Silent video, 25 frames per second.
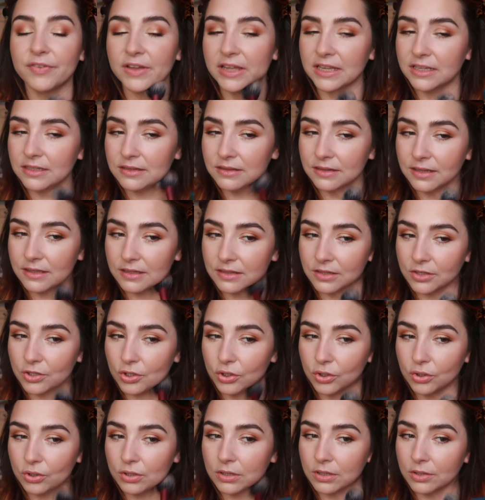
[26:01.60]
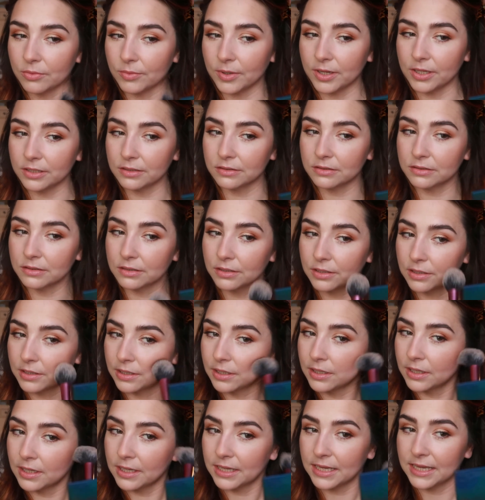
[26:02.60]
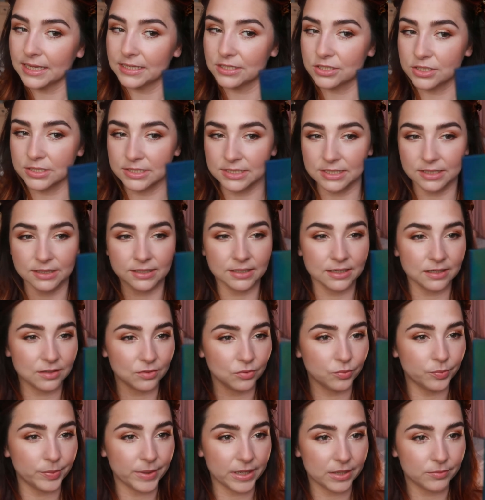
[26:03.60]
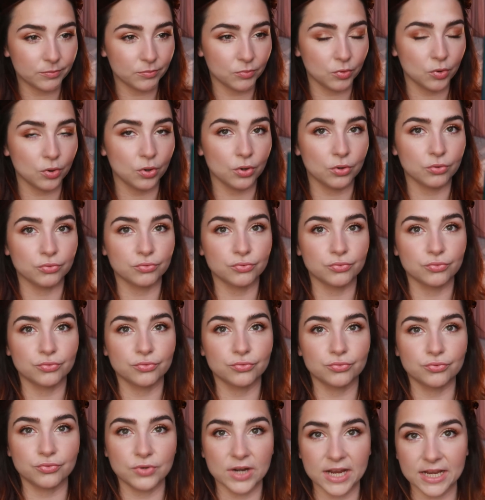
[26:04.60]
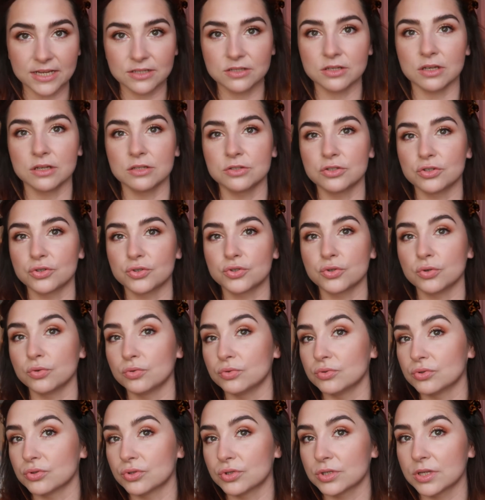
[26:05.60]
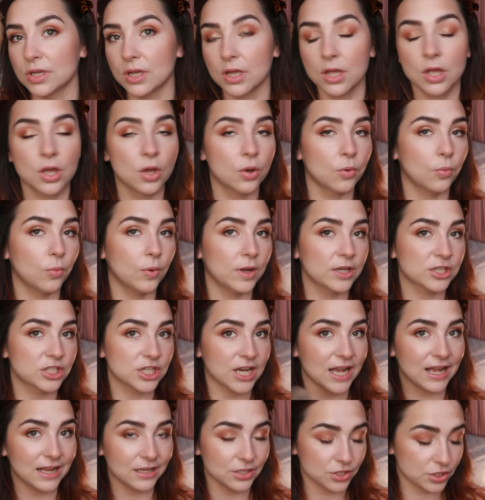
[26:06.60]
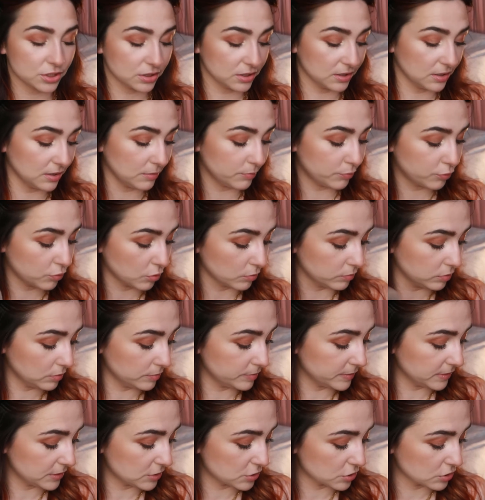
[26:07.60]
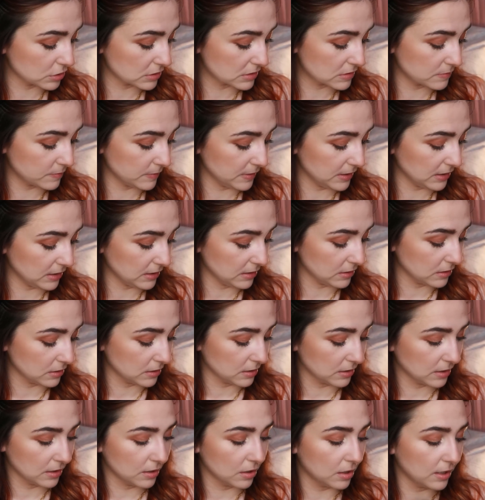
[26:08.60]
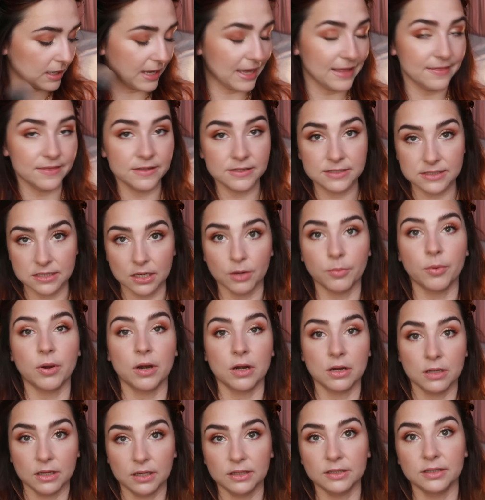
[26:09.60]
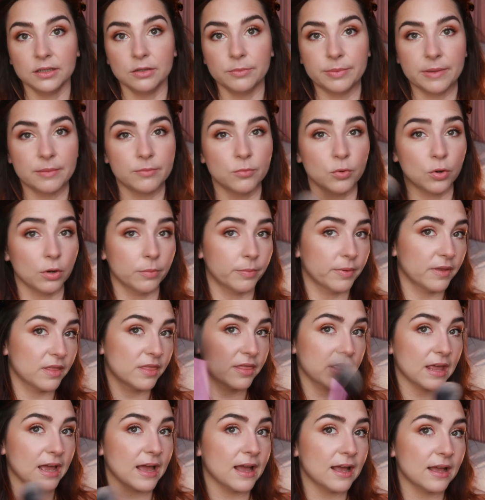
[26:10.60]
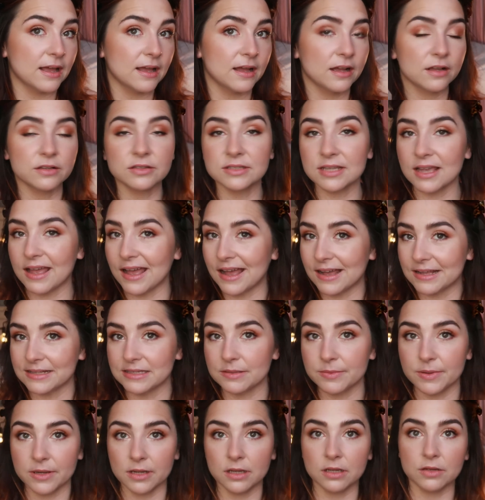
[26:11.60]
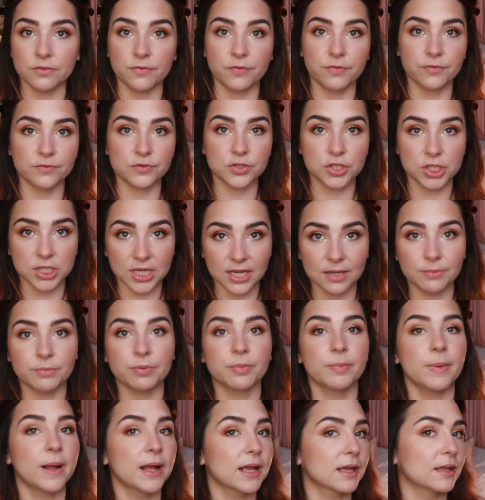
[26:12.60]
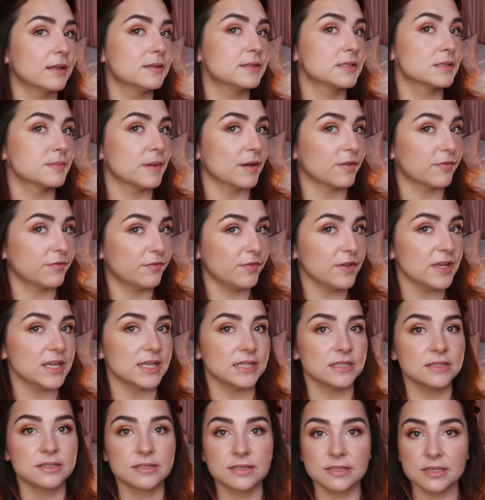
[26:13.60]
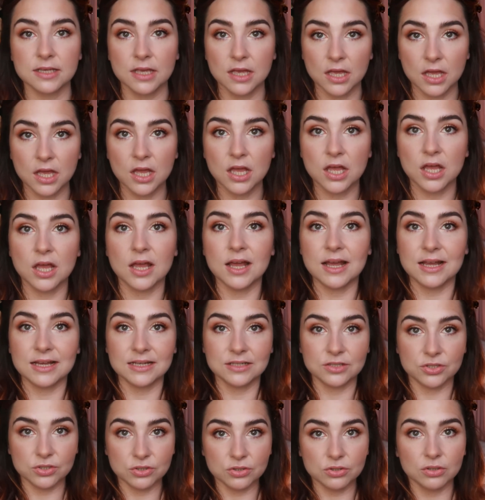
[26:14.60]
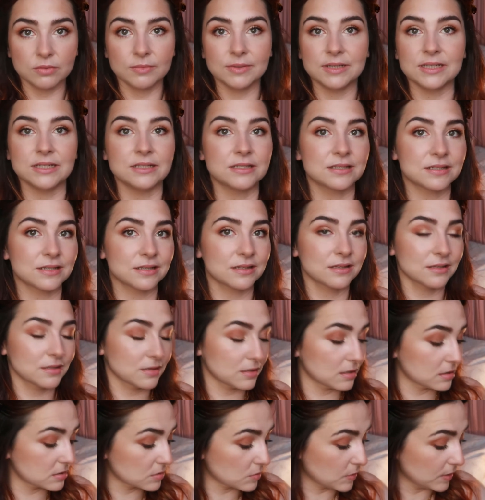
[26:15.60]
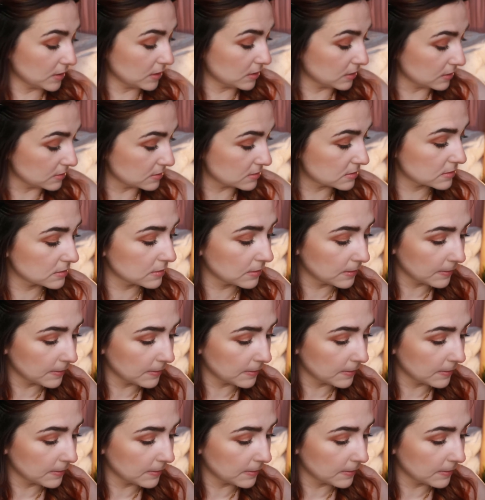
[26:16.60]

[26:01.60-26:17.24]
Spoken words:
find that the Hoola one is just a little bit more red undertoned, which actually probably suits me in the summer a little bit more. But that, to add a bit of shape back into my face, I do not mind. I think that's quite nice.